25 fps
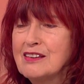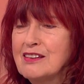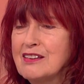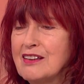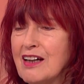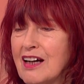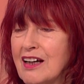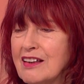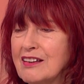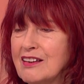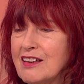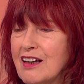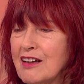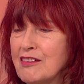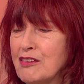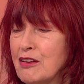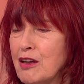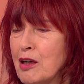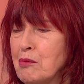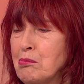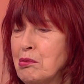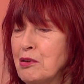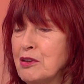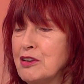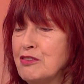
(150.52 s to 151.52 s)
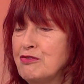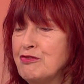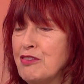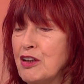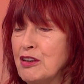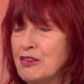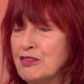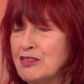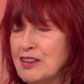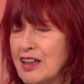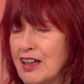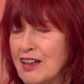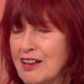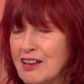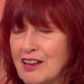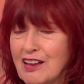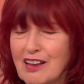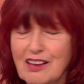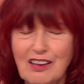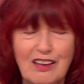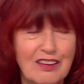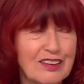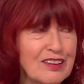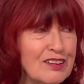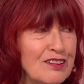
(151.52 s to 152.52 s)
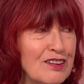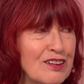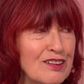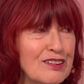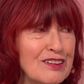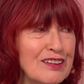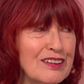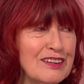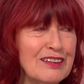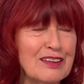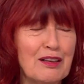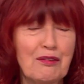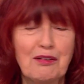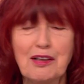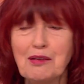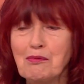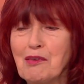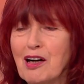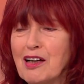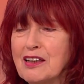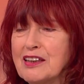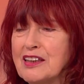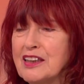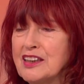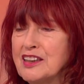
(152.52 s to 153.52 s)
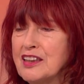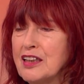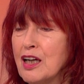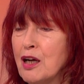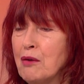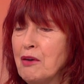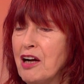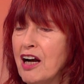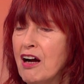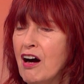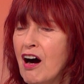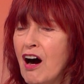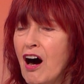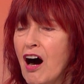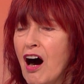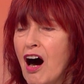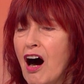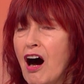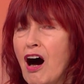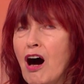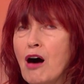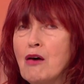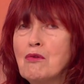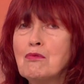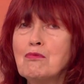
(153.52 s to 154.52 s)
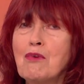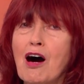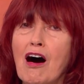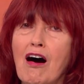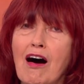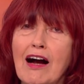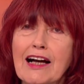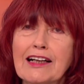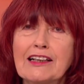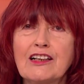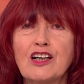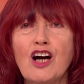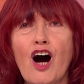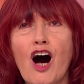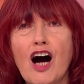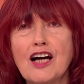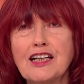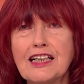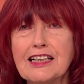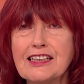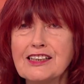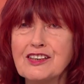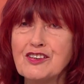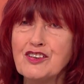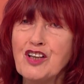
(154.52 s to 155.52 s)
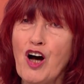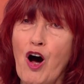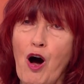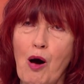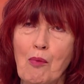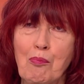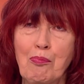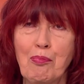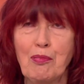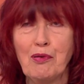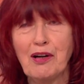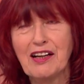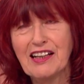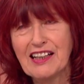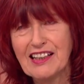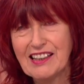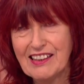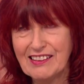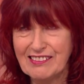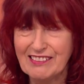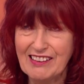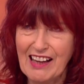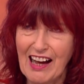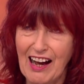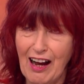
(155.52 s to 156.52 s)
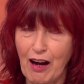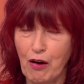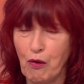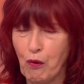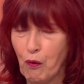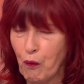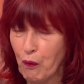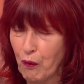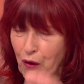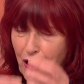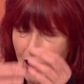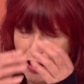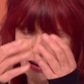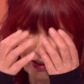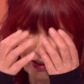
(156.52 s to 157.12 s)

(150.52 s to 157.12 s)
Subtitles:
this, that and the other, and I put the phone down and I turned to someone in my kitchen and I went, oh, my God, he's not bringing that all